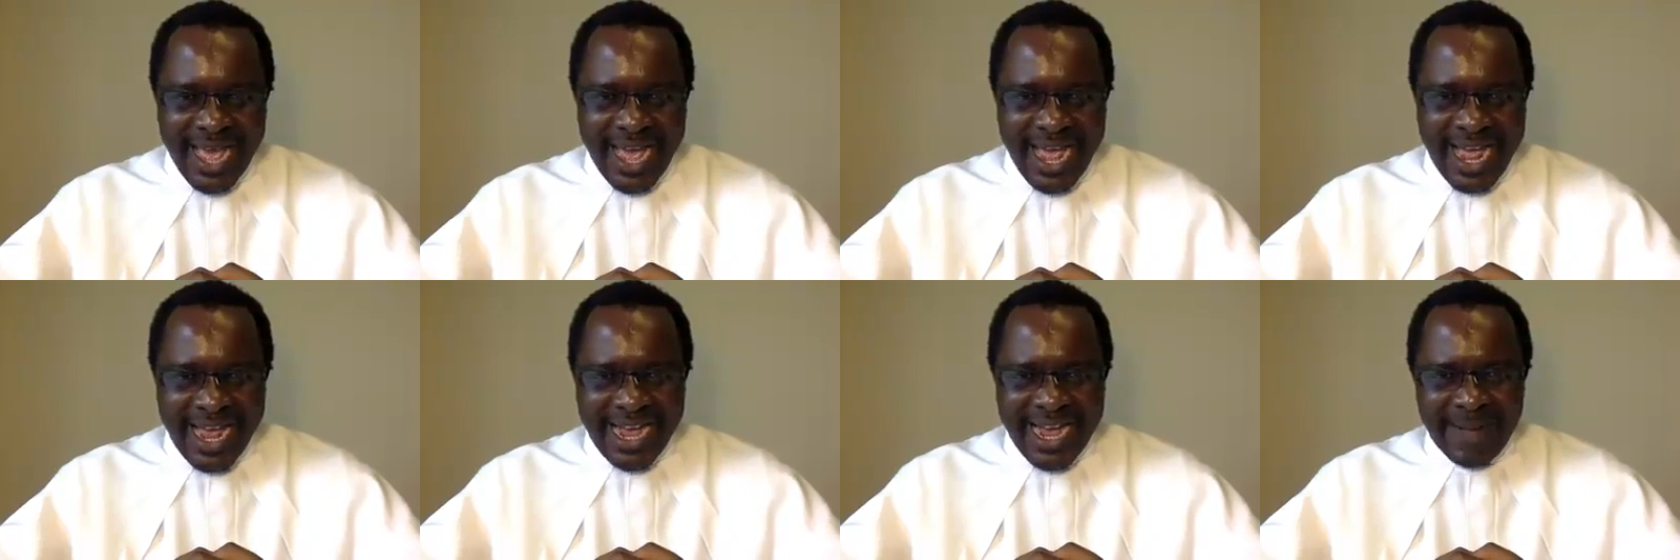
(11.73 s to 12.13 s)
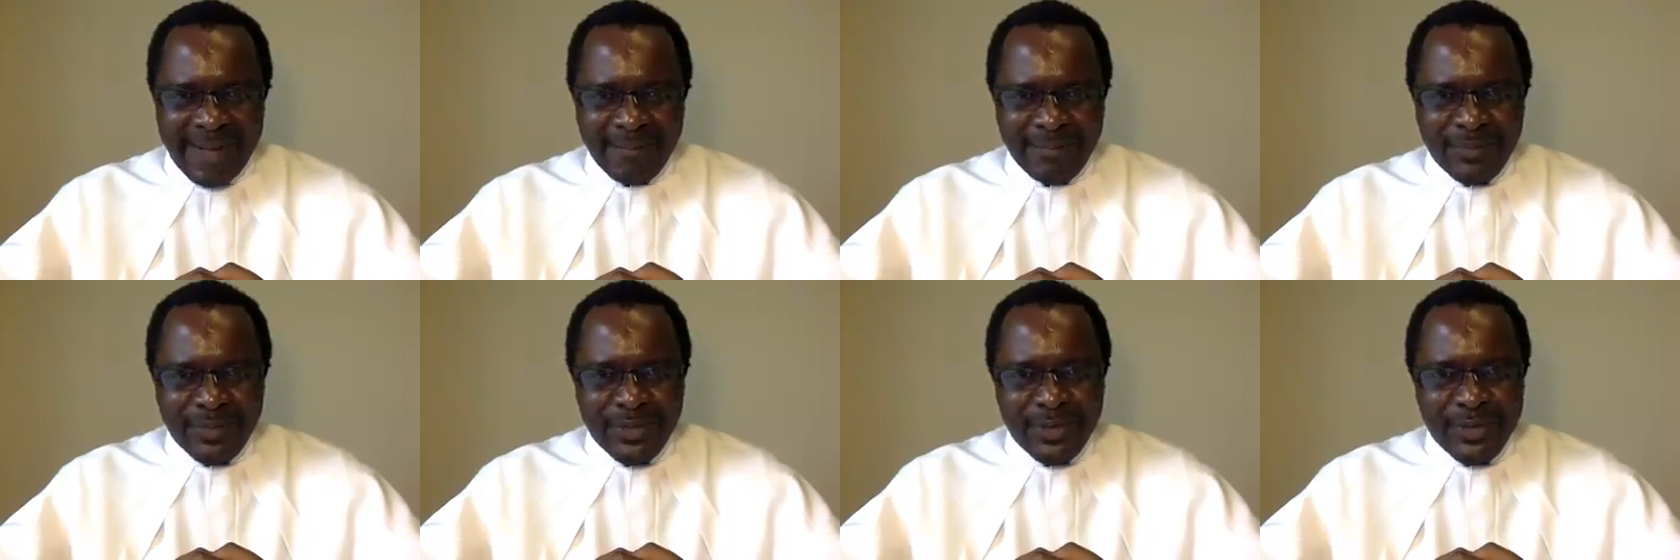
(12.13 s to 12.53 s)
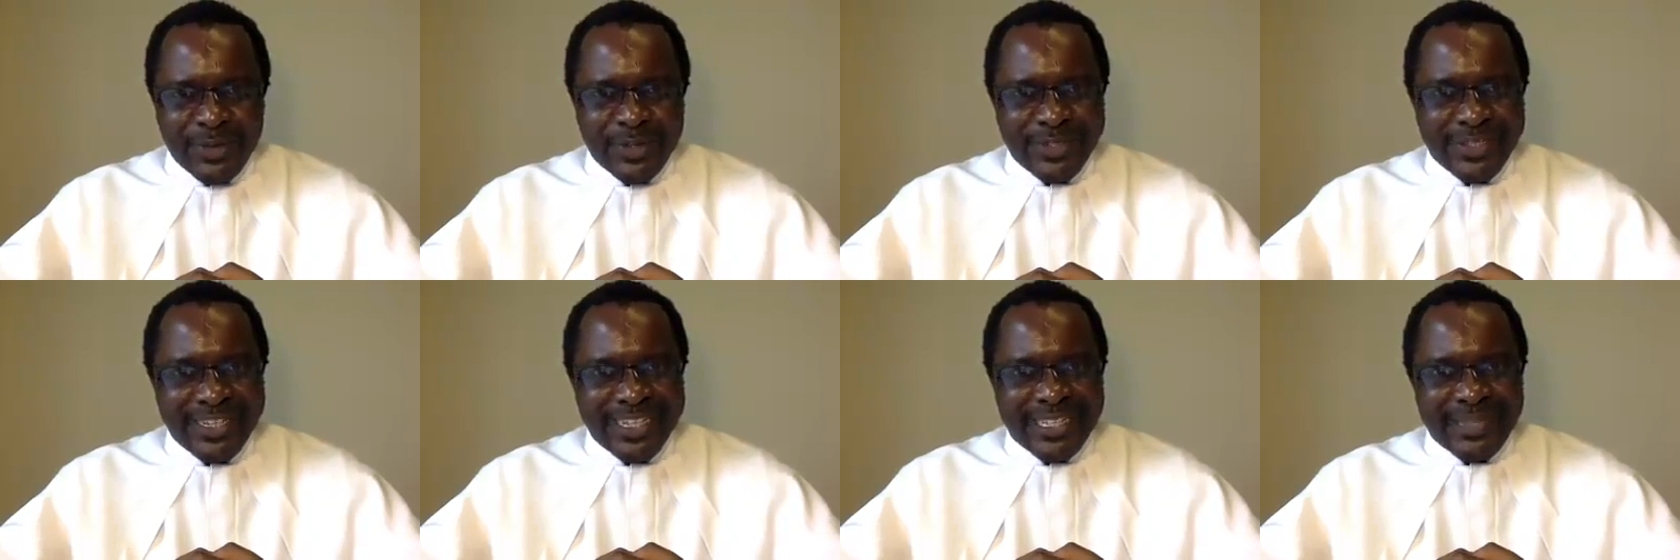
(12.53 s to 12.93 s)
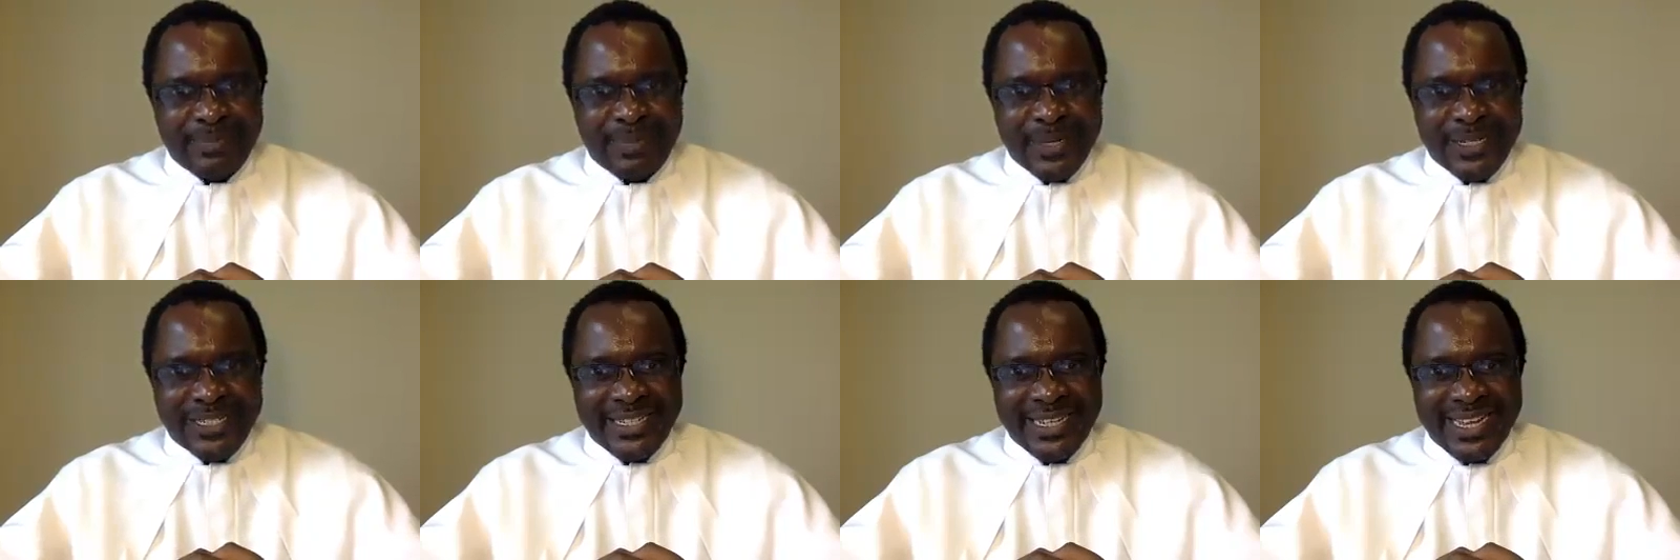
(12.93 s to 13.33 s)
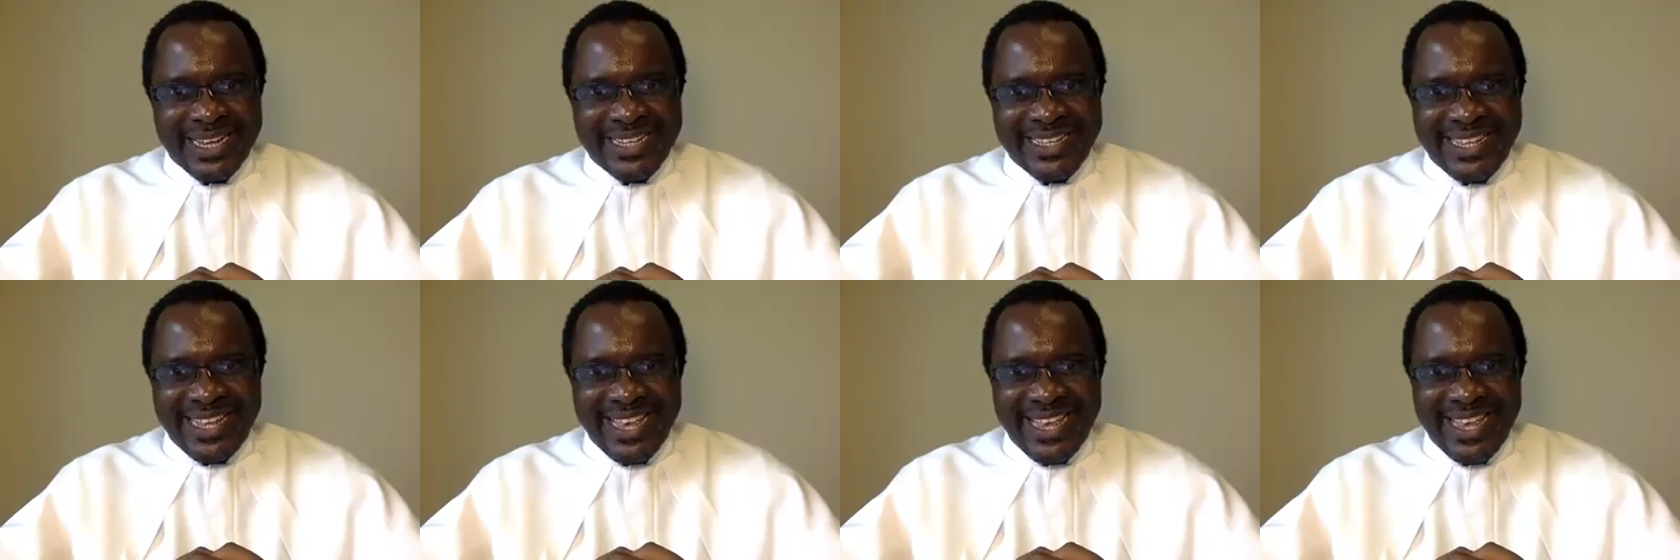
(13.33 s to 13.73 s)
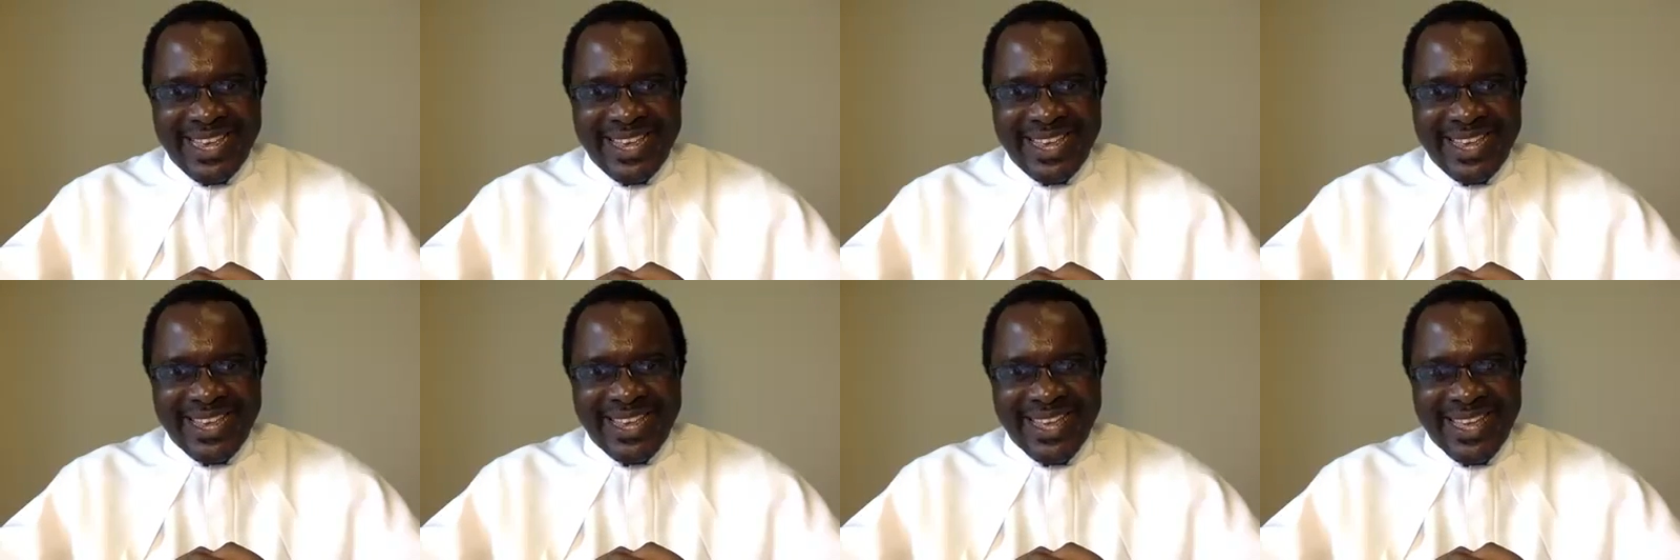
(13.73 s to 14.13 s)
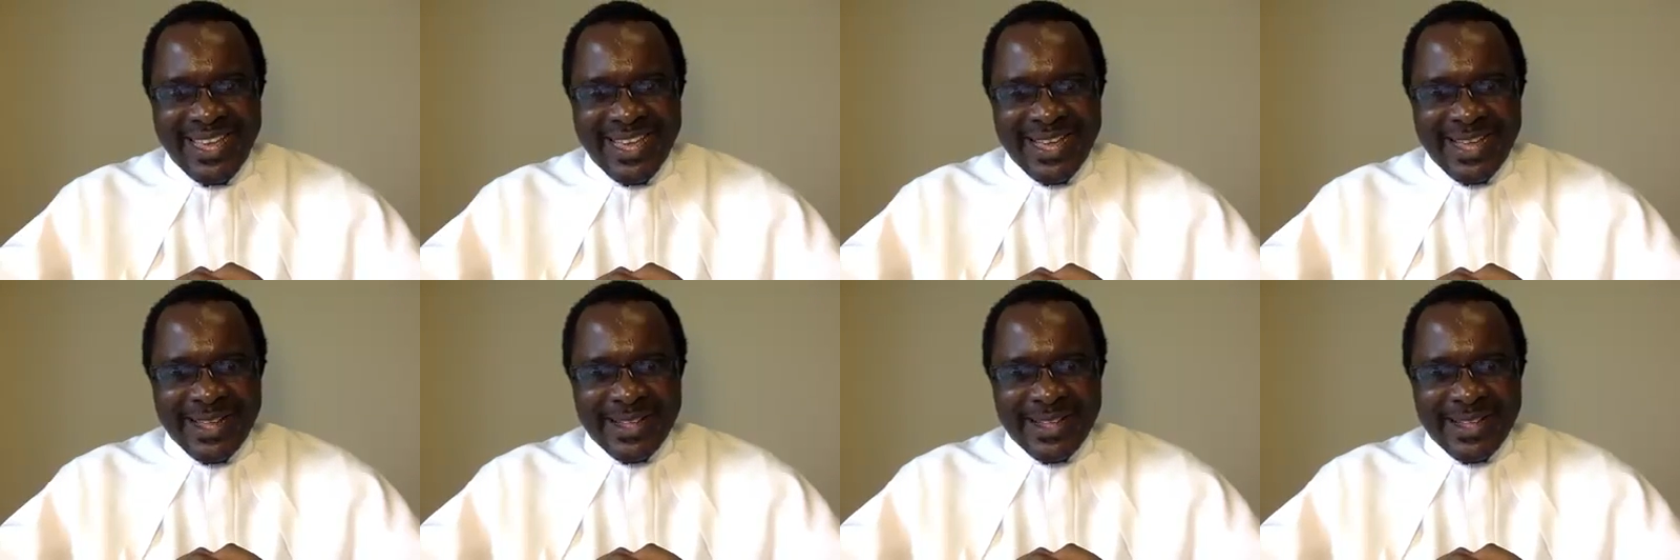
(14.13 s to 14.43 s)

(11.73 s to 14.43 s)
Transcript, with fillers: I come to you this special day